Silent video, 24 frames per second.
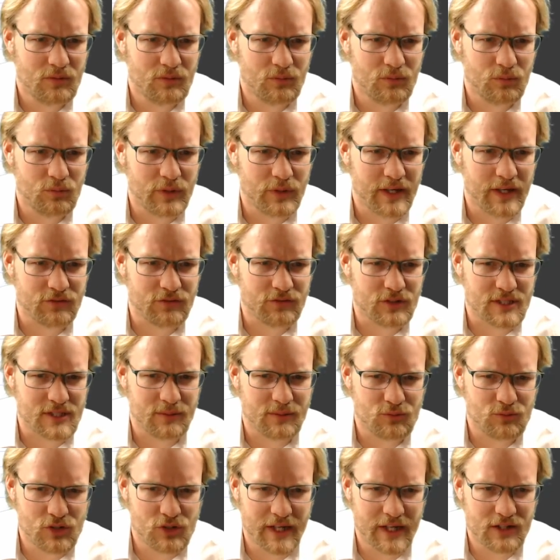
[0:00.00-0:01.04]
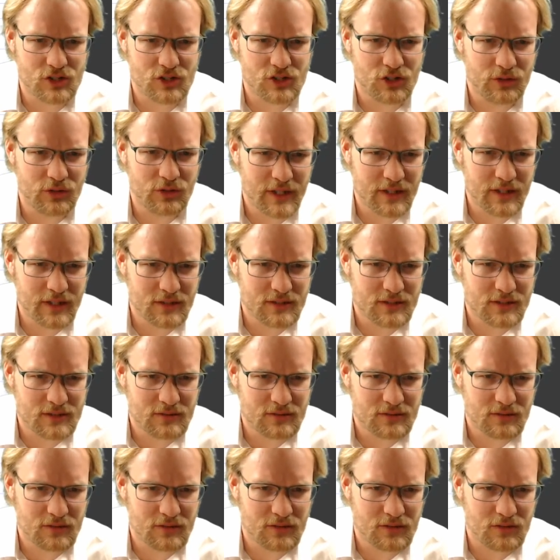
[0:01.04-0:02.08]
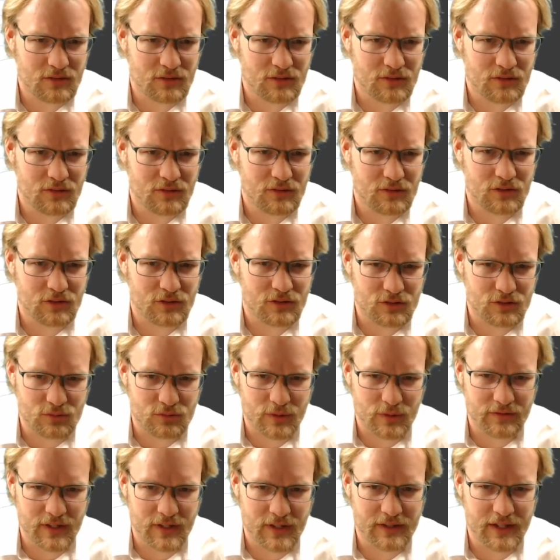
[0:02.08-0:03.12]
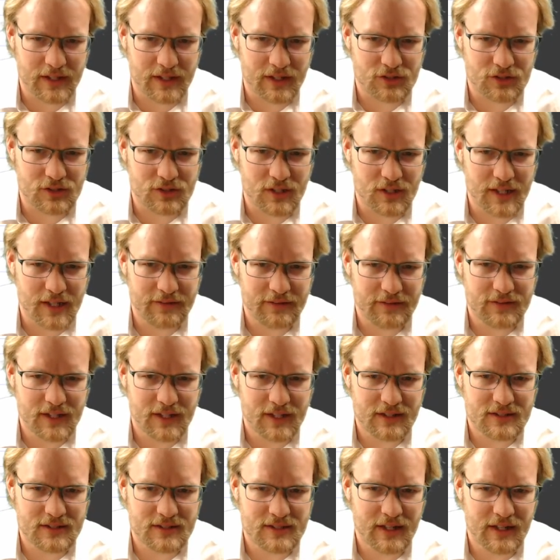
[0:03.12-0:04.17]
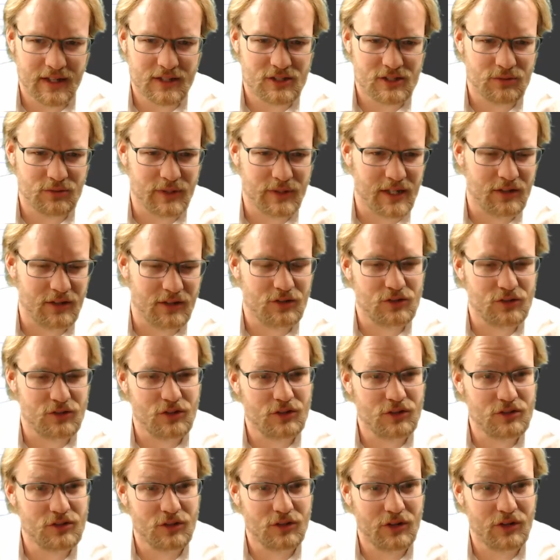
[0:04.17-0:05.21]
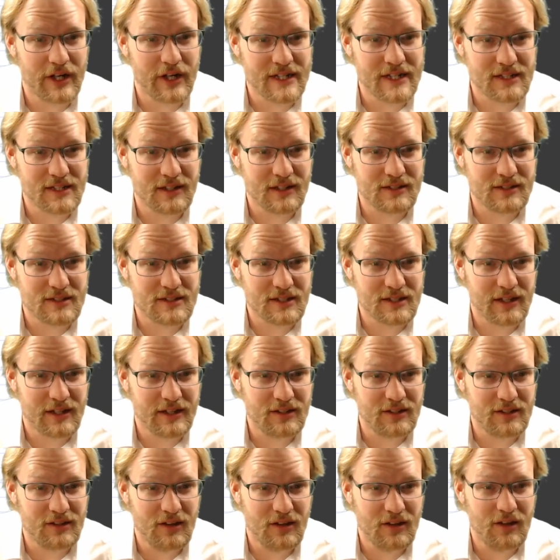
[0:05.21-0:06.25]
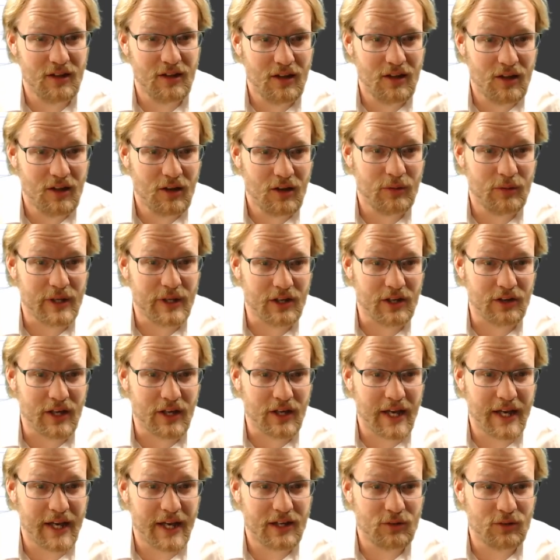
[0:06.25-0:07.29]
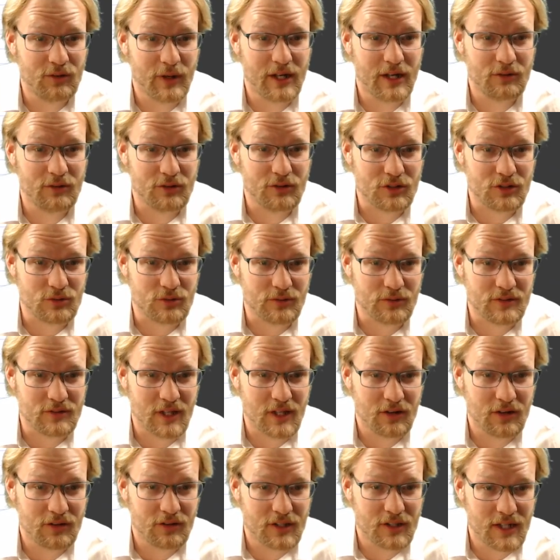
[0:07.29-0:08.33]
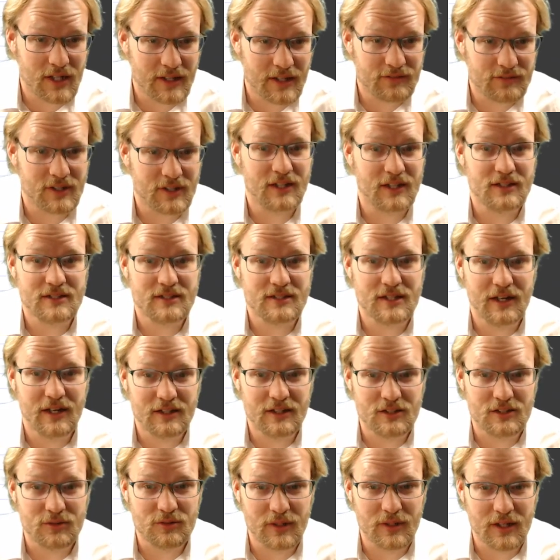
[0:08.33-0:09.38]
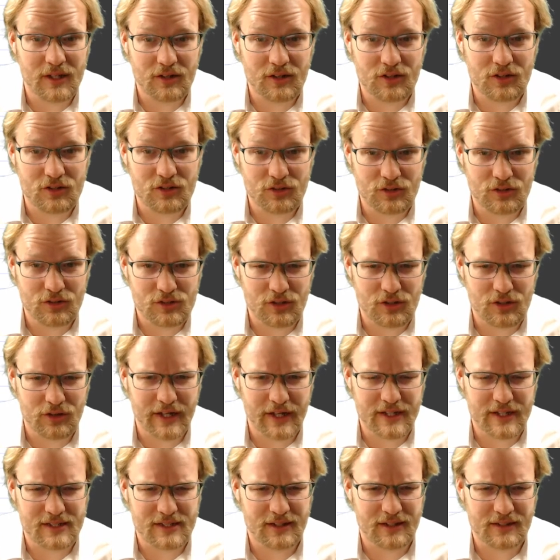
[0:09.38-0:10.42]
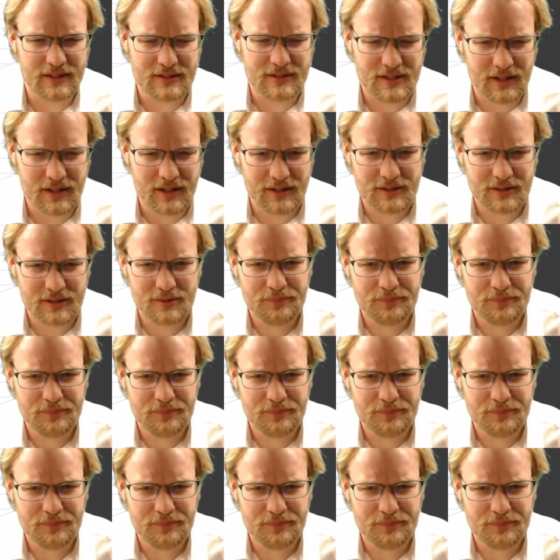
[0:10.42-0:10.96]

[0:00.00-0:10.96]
We have to subtract 2x, because we've done that to the left-hand side, so we need to do it to the right-hand side. We need to add 1, because we've done it on the left-hand side, so we need to do it to the right-hand side.